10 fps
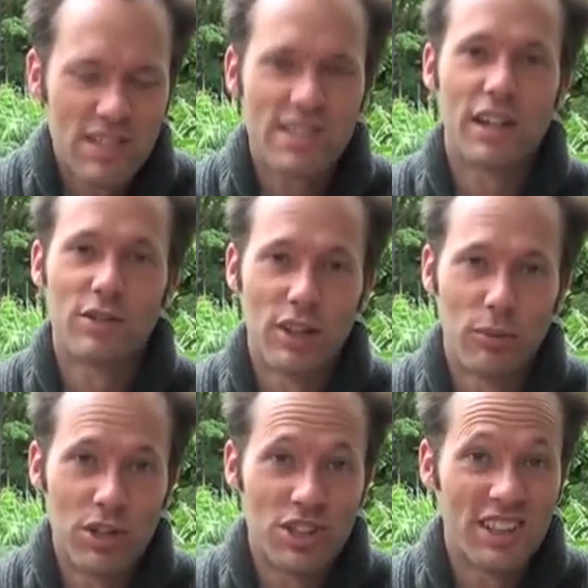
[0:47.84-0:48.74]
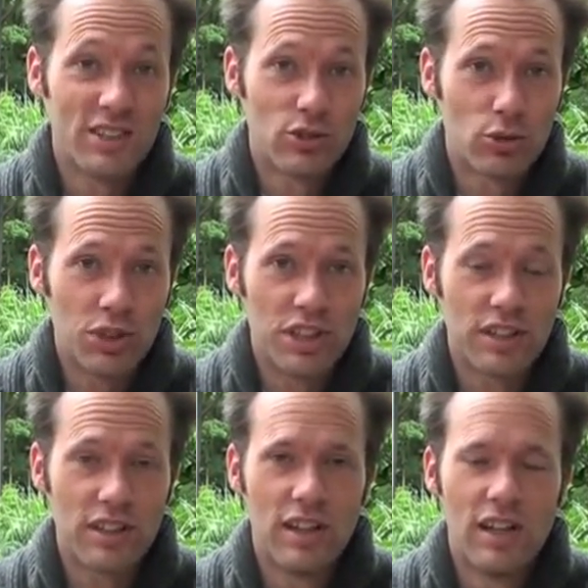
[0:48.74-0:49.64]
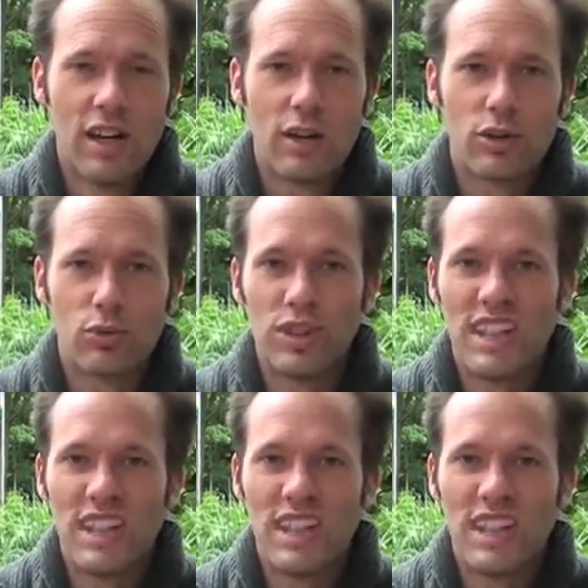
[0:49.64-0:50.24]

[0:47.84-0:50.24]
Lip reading: set of celebration in Sweden, because